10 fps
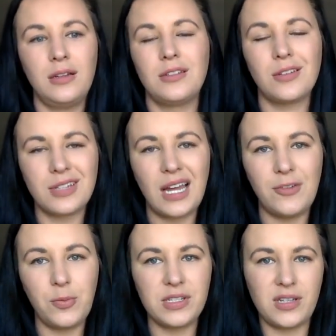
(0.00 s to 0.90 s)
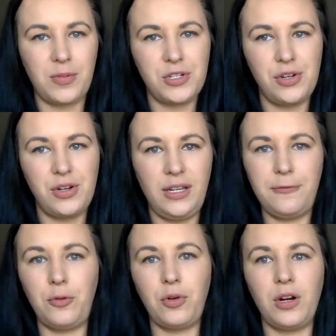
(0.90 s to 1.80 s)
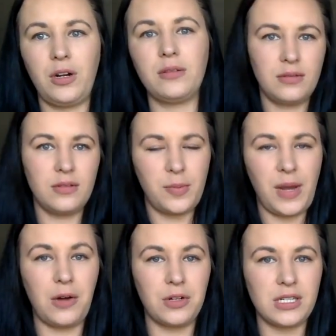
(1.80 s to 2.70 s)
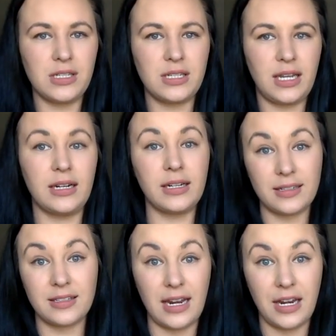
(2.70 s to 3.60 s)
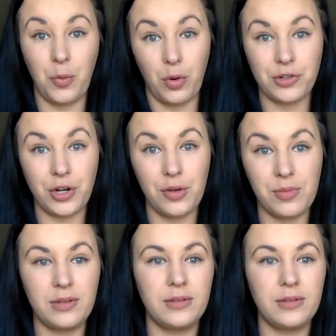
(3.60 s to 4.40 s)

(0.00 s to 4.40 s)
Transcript: So it's kind of a missed opportunity for the Powhatans to get an exciting wardrobe.